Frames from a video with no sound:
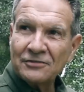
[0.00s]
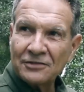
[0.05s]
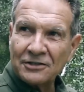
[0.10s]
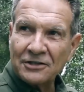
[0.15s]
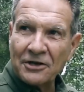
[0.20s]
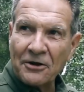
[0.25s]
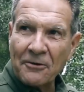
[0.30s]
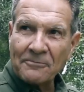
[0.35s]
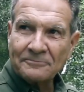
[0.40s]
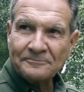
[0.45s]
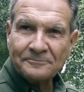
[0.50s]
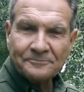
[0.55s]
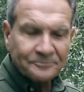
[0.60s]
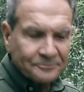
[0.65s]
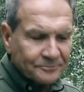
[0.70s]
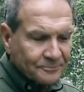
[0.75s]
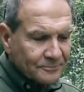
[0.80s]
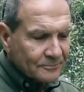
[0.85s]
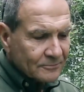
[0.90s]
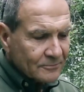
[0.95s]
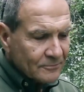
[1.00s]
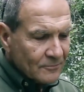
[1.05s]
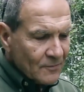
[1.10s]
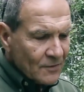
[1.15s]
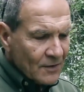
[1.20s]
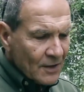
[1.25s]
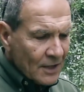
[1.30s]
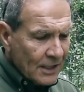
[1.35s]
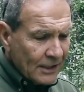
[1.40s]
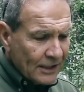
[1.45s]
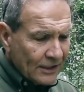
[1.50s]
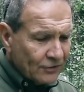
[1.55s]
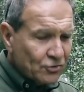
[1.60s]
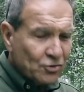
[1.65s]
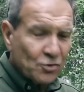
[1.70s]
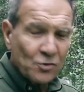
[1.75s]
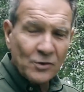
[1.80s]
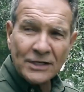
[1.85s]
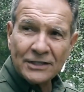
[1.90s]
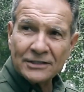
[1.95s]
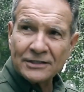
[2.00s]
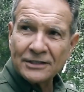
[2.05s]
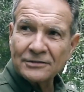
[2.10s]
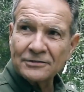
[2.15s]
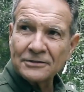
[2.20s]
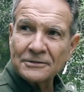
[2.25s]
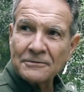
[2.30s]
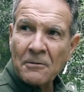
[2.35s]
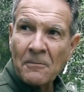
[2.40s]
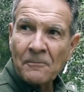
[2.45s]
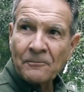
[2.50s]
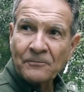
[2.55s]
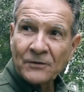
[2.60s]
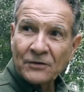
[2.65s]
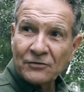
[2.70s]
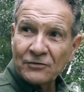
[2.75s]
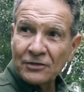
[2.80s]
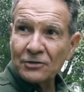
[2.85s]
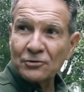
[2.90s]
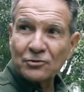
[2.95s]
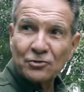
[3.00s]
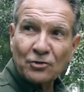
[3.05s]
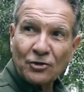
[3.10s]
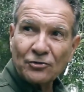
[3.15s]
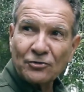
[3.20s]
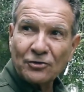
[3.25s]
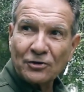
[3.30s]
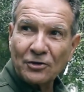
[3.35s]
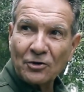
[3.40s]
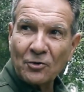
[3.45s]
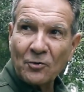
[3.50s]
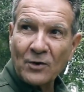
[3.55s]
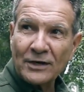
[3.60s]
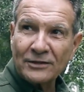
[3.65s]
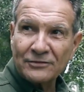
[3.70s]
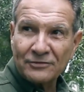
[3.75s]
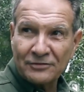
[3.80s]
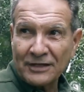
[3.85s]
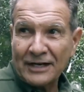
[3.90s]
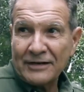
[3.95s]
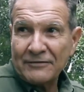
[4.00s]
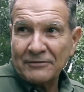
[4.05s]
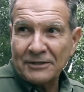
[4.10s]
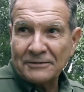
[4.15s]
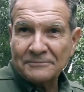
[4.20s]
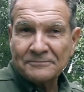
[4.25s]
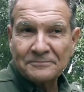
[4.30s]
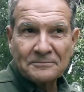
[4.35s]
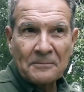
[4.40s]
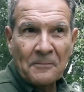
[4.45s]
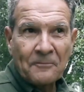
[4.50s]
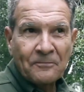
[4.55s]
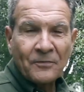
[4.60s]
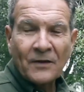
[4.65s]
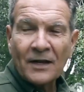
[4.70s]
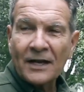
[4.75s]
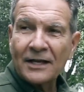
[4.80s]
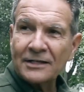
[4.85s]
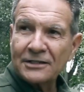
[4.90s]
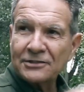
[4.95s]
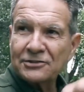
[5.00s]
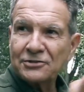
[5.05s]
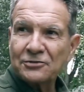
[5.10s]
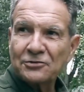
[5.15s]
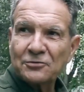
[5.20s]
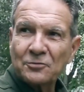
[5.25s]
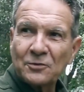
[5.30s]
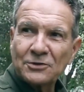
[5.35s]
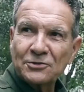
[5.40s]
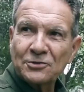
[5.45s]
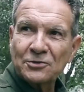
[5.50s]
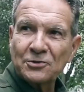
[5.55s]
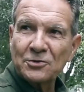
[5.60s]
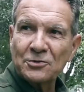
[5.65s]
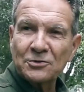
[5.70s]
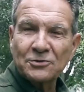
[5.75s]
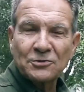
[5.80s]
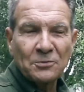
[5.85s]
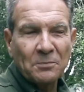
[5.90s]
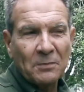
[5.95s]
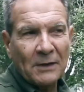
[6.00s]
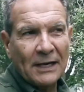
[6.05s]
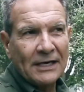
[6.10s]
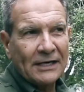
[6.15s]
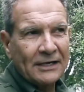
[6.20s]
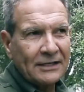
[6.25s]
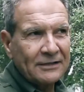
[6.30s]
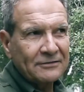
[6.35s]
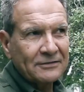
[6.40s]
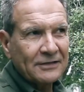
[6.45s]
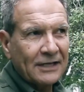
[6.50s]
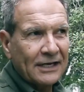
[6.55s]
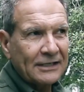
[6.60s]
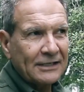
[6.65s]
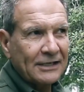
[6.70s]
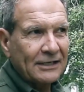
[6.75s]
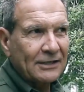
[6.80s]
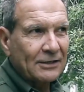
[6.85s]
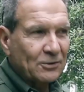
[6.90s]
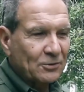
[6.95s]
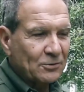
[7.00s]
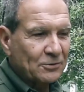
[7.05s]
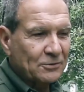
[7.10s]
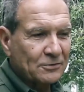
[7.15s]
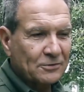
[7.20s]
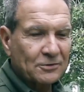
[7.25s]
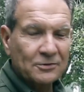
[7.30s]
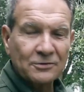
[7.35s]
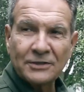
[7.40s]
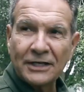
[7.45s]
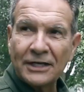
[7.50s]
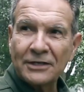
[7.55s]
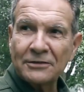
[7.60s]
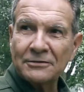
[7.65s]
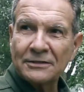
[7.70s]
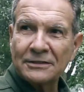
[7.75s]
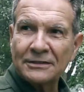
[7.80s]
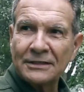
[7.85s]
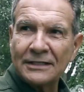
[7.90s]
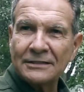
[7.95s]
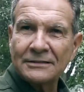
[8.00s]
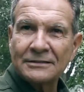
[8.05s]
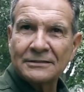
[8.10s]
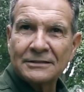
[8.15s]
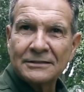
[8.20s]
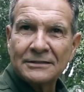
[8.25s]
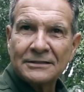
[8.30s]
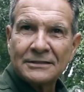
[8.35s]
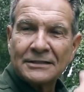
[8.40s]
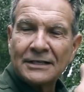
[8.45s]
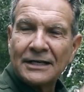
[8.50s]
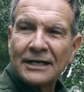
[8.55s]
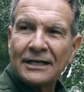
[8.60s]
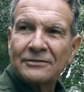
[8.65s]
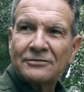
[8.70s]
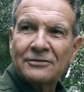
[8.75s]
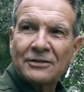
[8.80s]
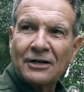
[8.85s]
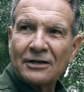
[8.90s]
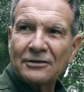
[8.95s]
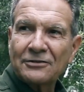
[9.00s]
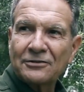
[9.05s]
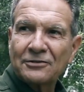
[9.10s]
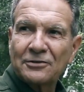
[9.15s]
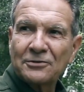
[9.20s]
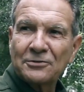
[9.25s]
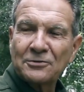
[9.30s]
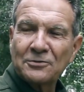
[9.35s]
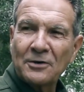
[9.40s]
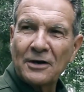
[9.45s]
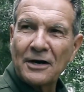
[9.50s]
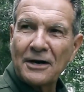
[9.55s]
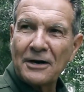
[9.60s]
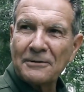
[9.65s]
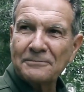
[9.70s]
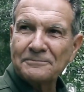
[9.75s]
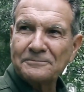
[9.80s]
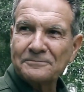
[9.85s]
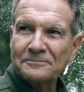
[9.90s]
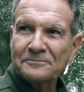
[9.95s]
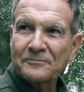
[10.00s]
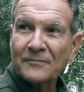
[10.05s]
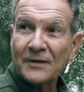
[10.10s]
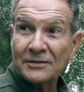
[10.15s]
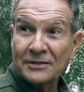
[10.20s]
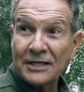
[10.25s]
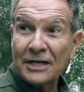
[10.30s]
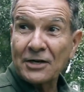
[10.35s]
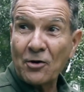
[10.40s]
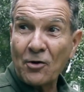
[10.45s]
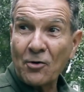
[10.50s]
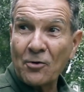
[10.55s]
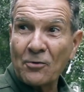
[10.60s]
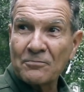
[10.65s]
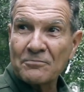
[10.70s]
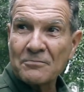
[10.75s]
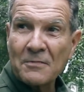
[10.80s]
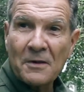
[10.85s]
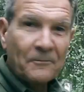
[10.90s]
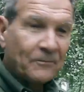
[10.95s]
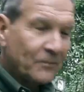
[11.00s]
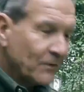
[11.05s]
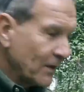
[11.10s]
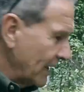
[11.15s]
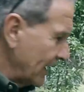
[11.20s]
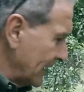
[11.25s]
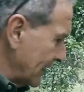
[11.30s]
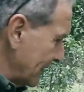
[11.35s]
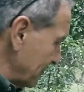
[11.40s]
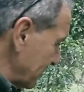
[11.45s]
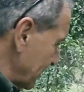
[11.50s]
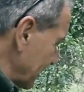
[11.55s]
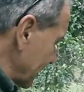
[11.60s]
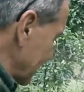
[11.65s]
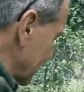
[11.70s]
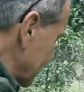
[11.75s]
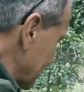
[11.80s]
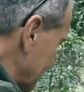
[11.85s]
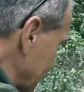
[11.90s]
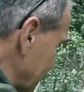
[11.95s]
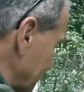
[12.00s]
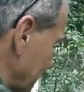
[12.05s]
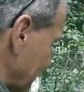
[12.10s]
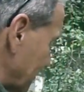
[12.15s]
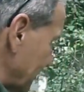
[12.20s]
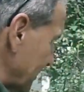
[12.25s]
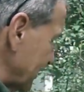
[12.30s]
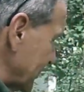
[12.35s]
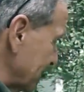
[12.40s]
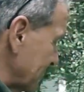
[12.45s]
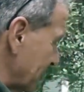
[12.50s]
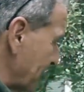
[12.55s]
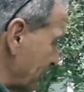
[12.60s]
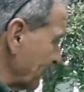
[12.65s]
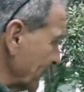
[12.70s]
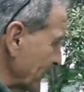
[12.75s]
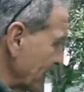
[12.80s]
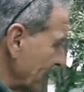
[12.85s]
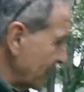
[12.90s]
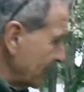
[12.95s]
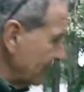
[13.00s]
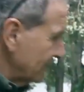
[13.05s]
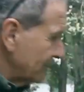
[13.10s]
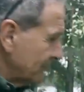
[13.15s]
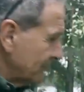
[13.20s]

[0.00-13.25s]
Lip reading: in there. And as you eat this, instead of tossing it away, save it. And then just what you do is you plant it inside a little container, and then it starts to take hold. And everything here that you see is